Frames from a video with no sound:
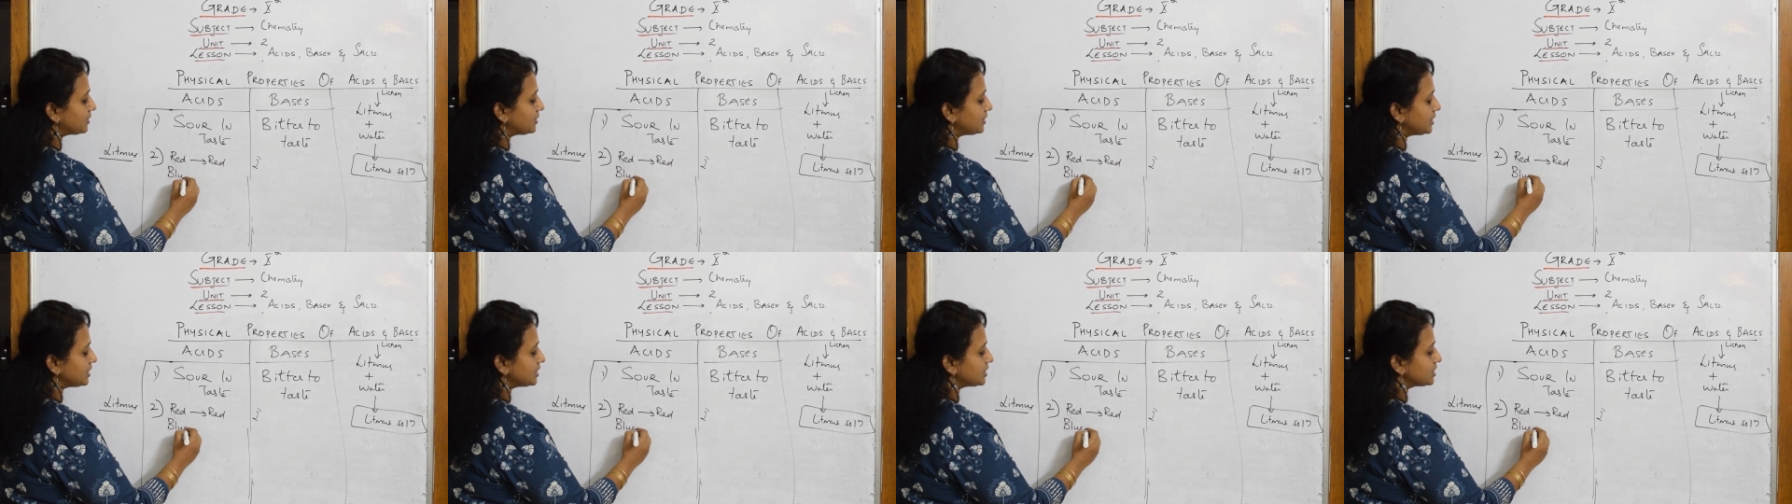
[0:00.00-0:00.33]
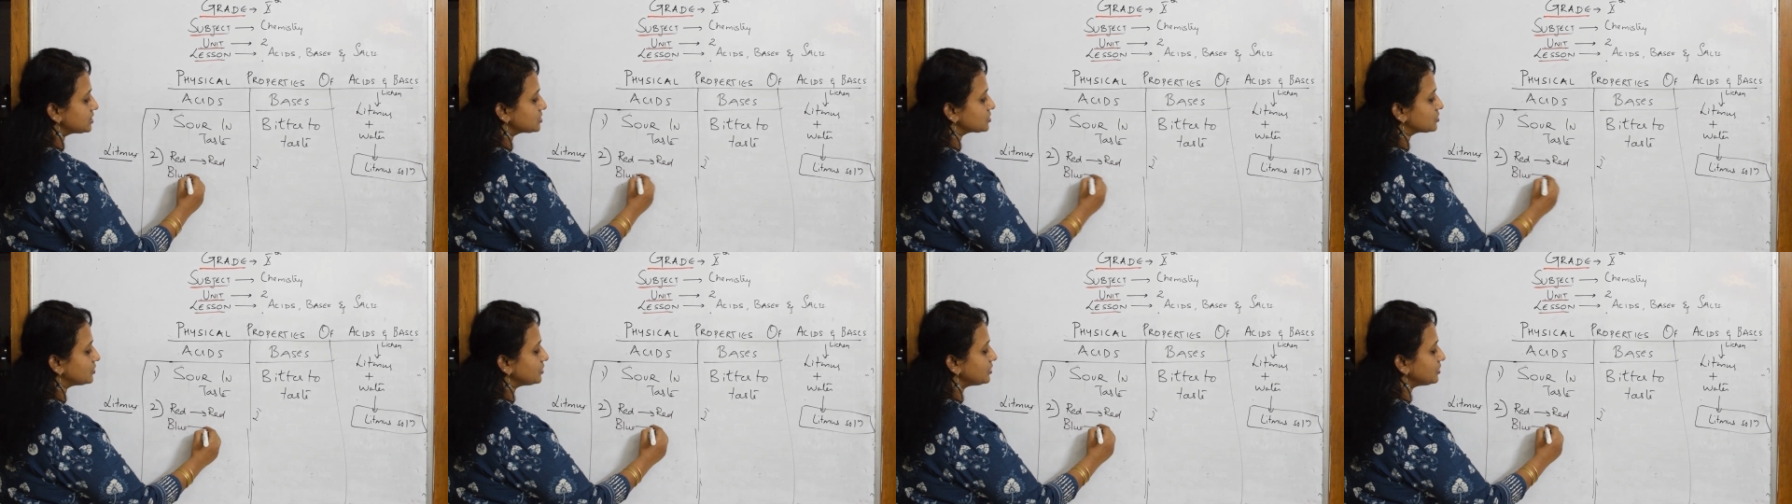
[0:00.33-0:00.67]
it
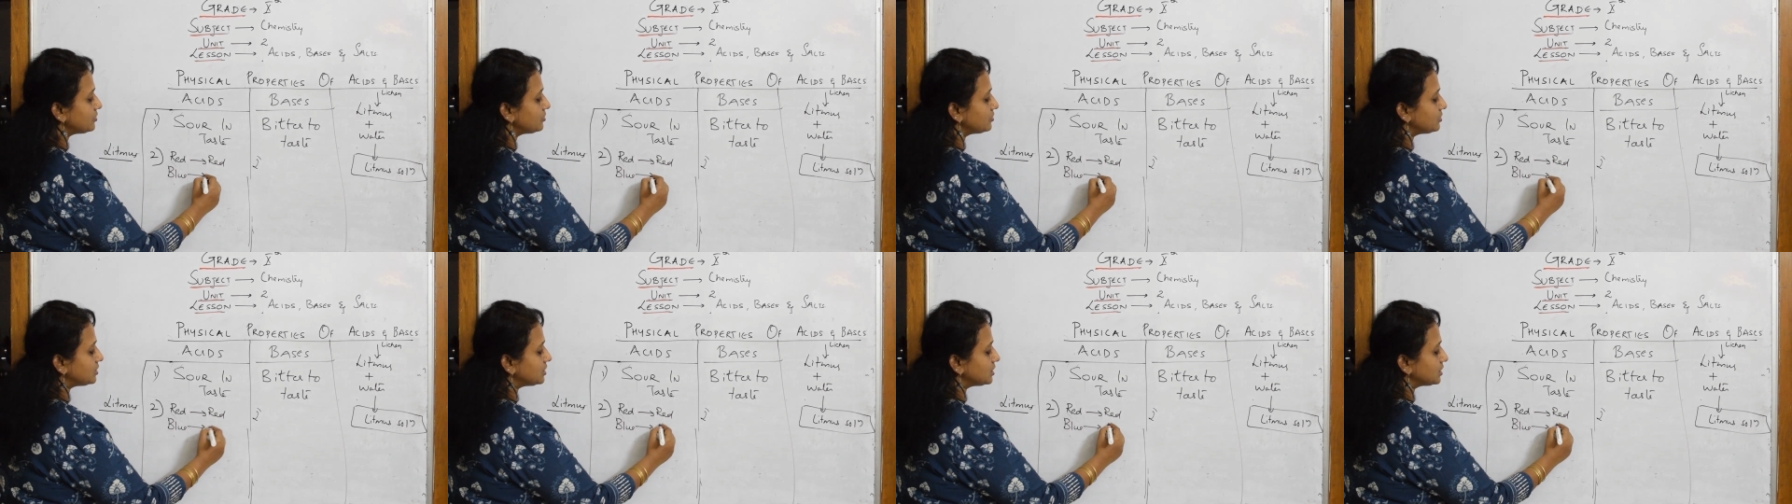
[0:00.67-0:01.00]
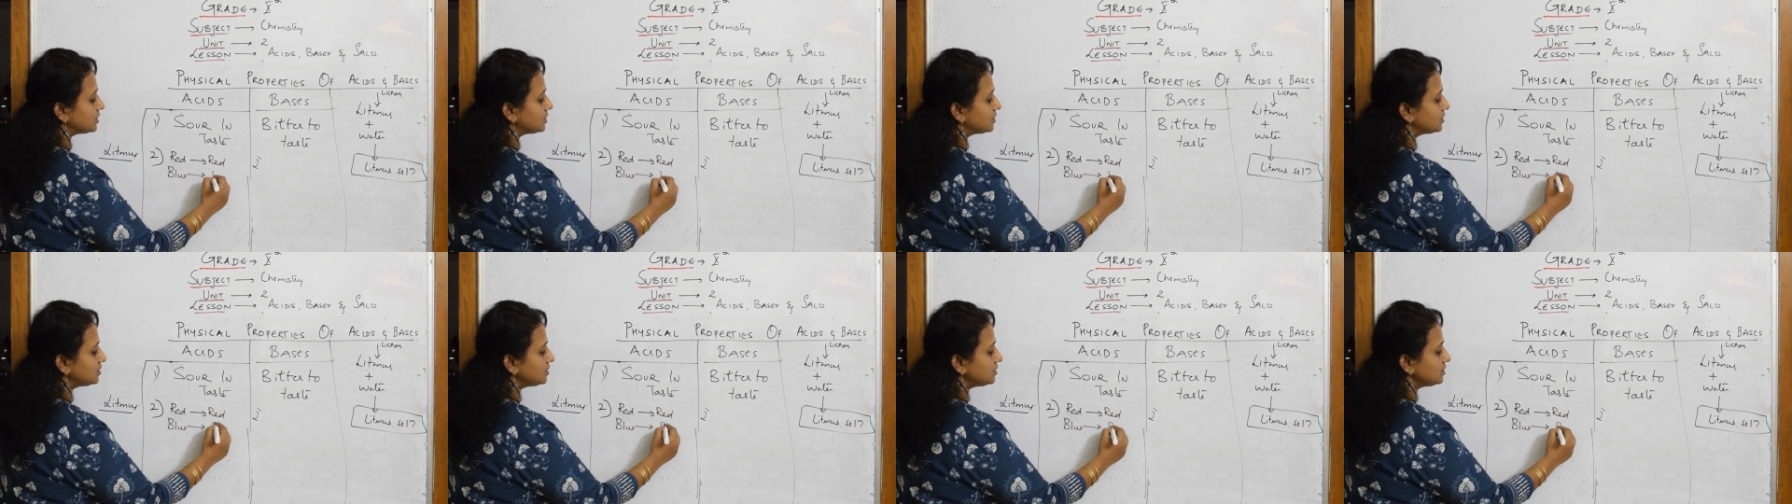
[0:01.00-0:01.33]
is going to
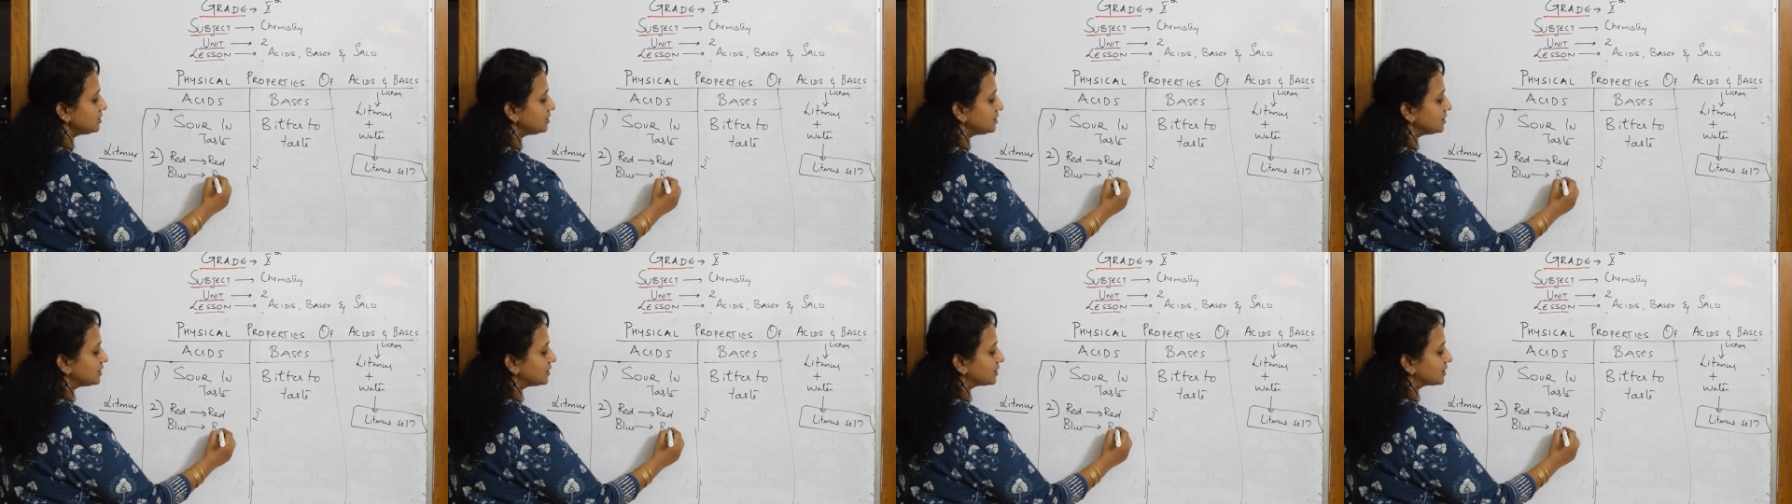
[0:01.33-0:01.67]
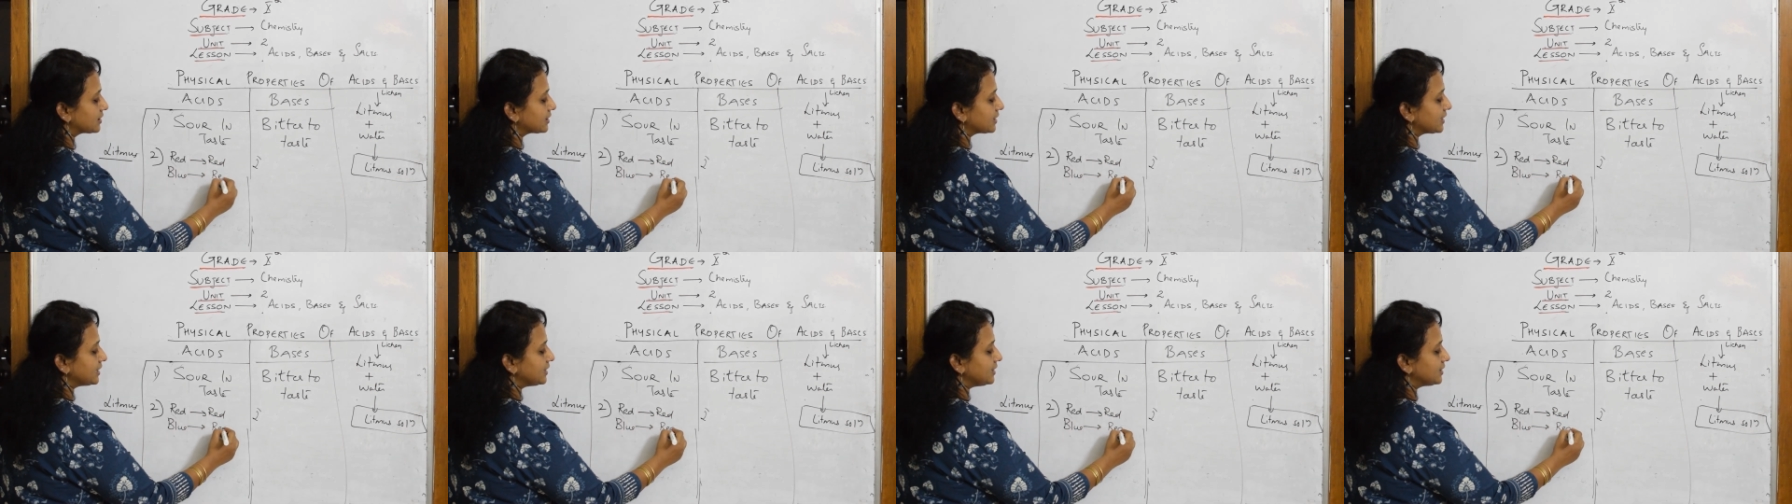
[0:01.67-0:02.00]
turn
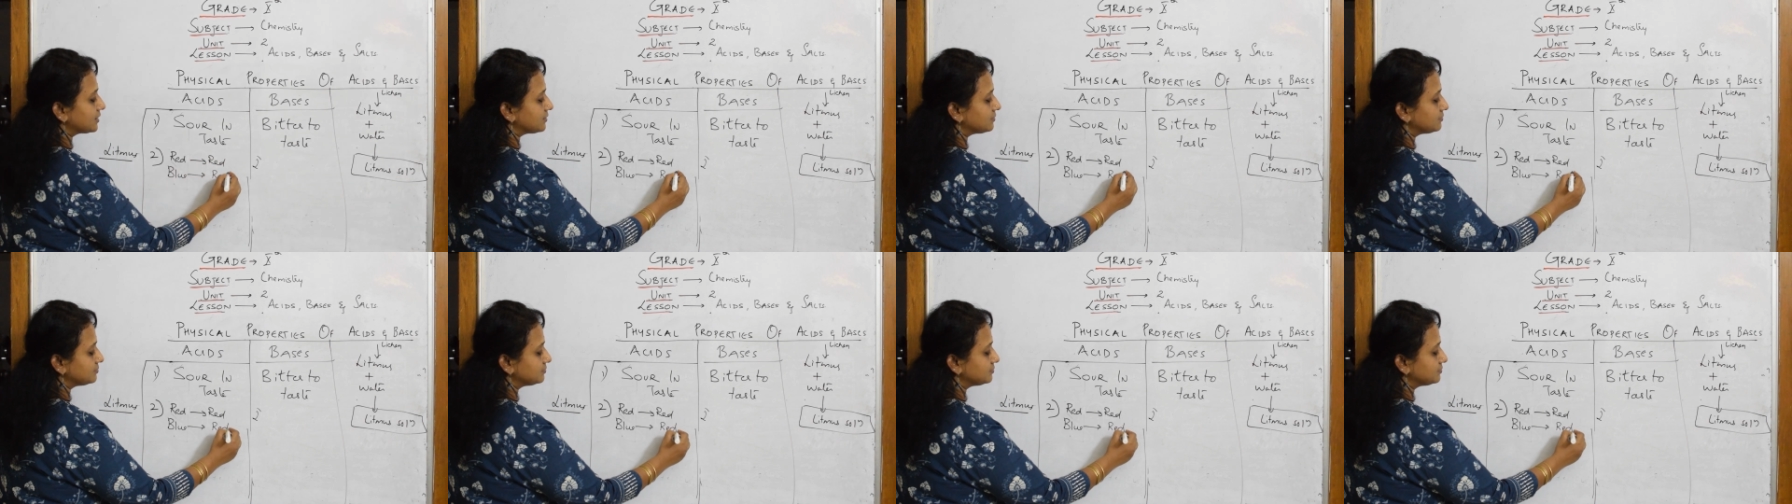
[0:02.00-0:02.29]
red